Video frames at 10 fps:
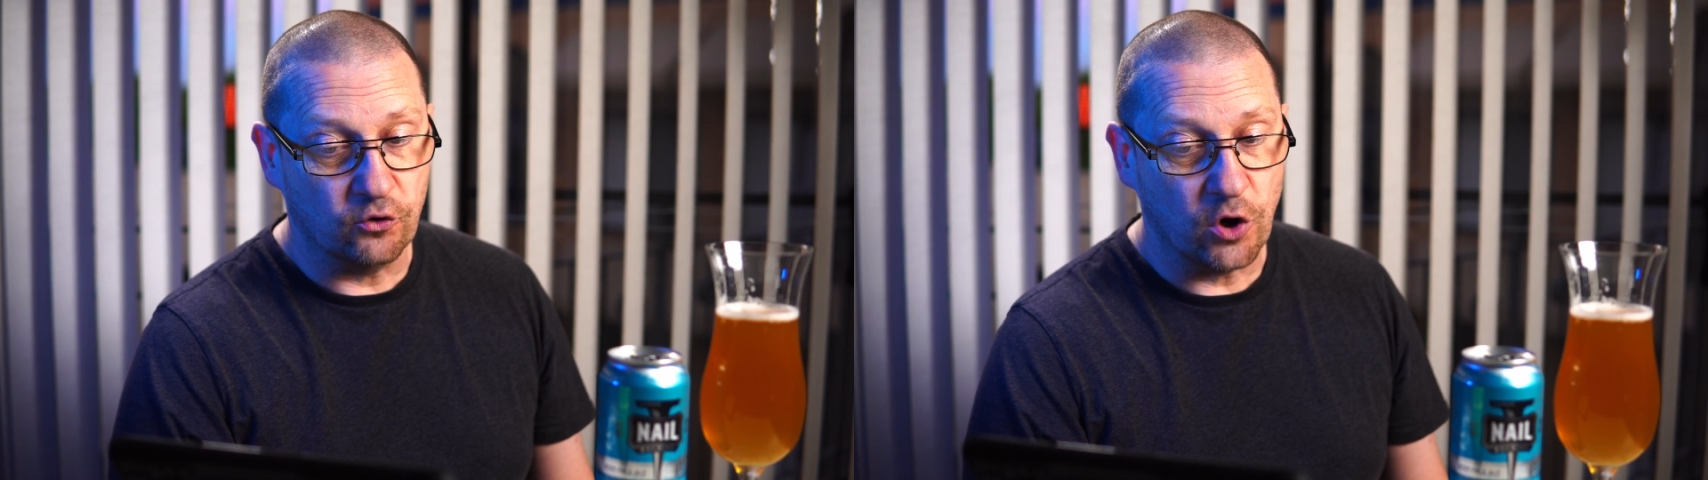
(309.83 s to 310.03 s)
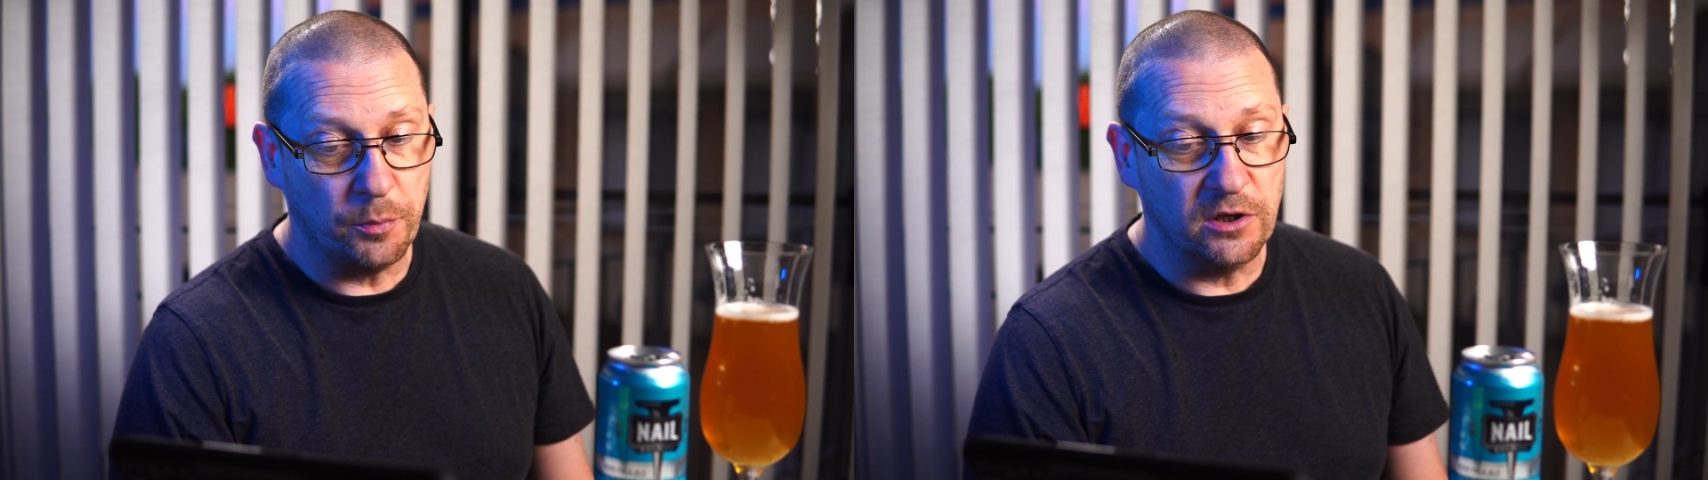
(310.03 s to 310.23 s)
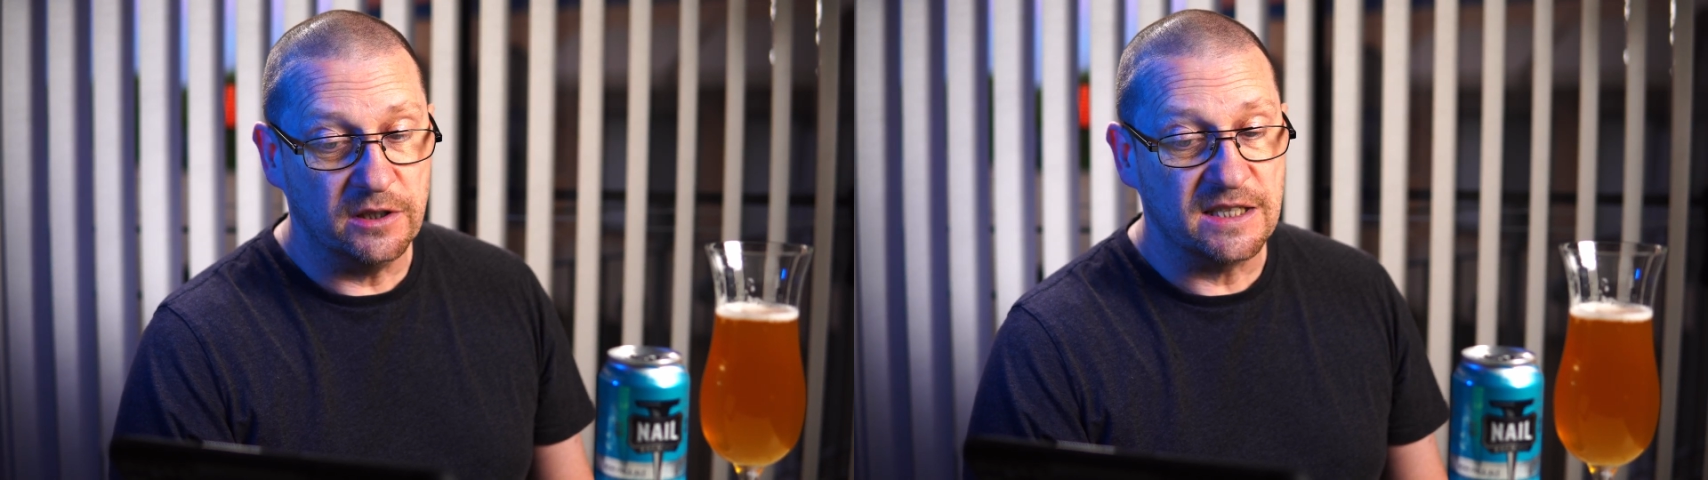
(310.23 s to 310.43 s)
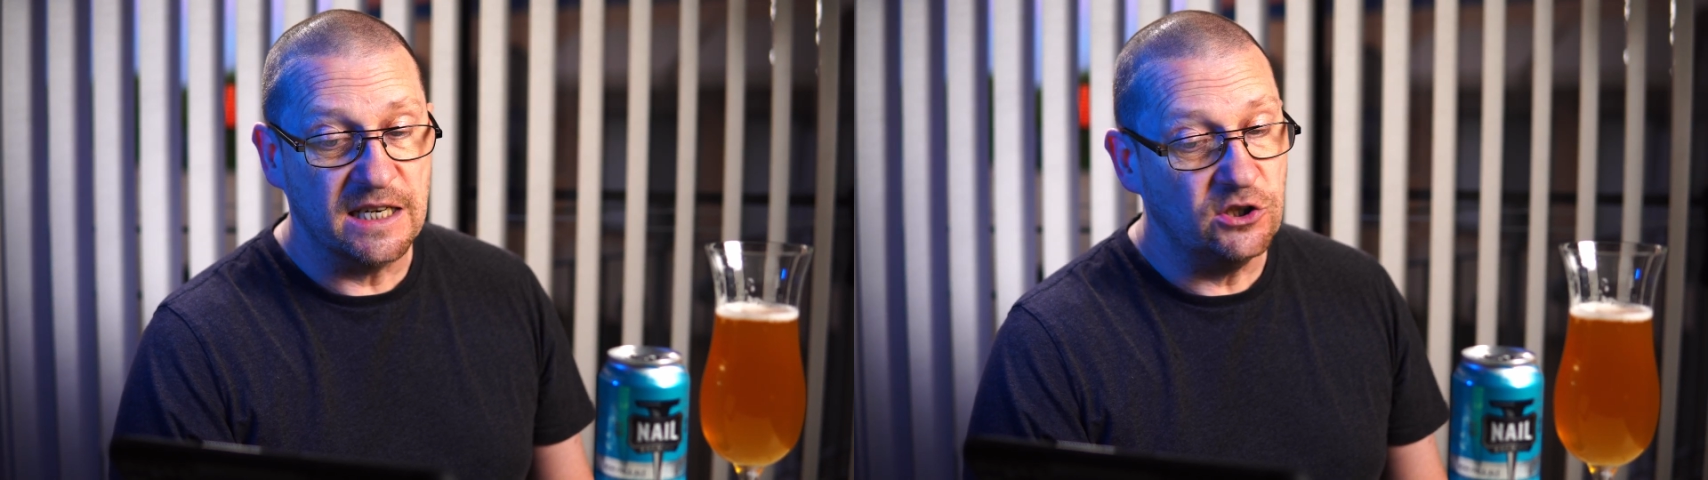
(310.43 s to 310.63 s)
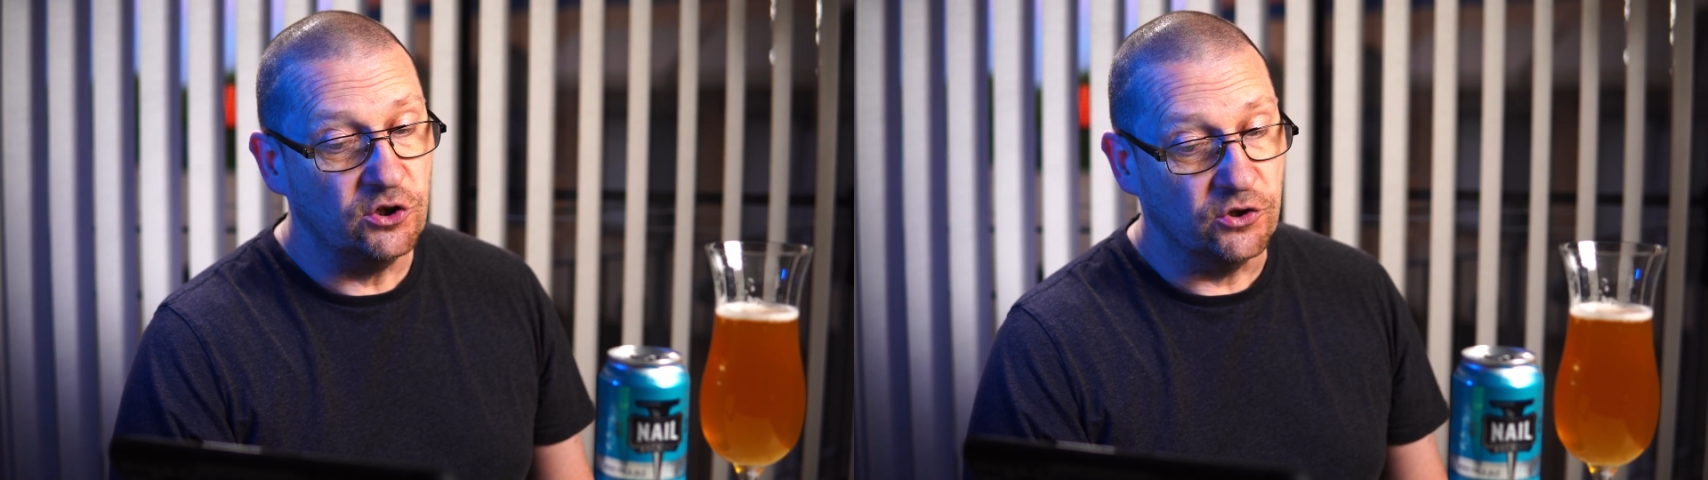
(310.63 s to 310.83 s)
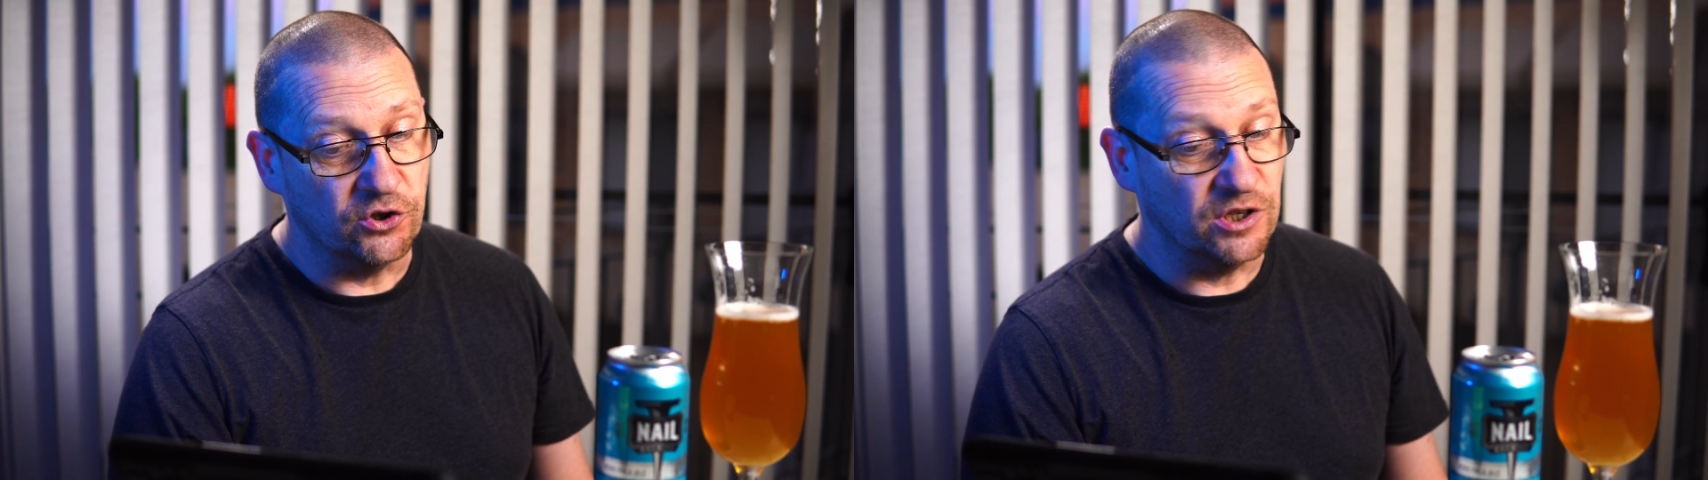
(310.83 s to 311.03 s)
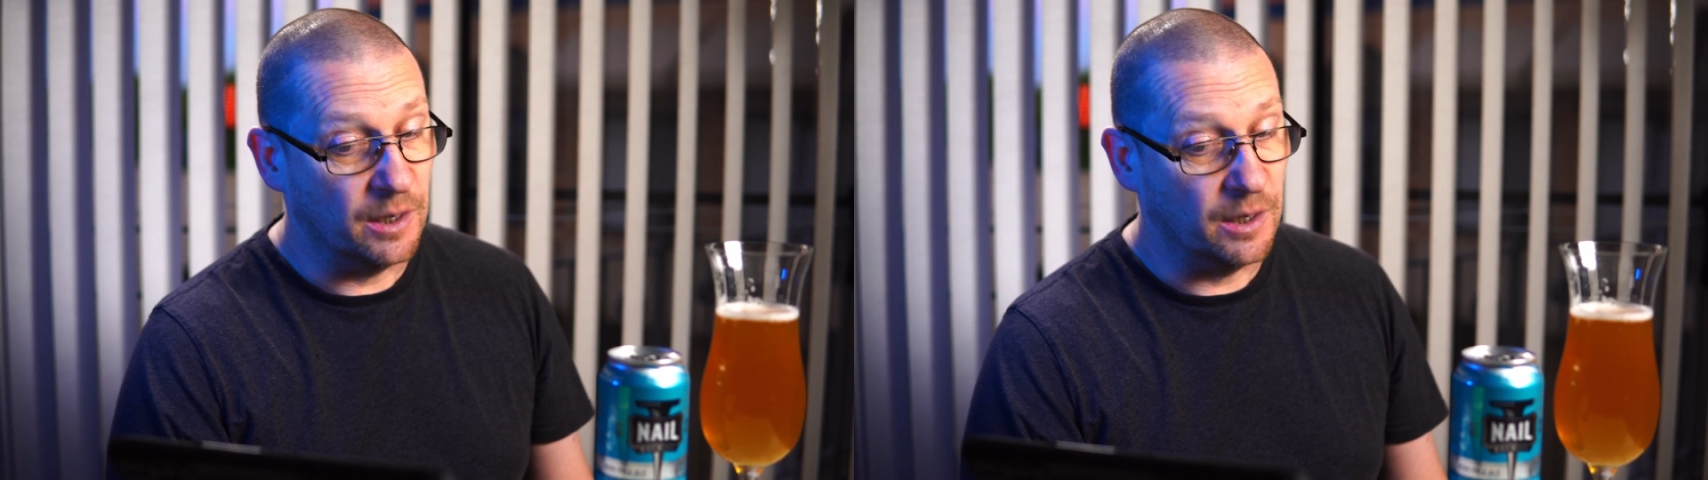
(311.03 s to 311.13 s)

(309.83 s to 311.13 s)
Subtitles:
tropical tinge,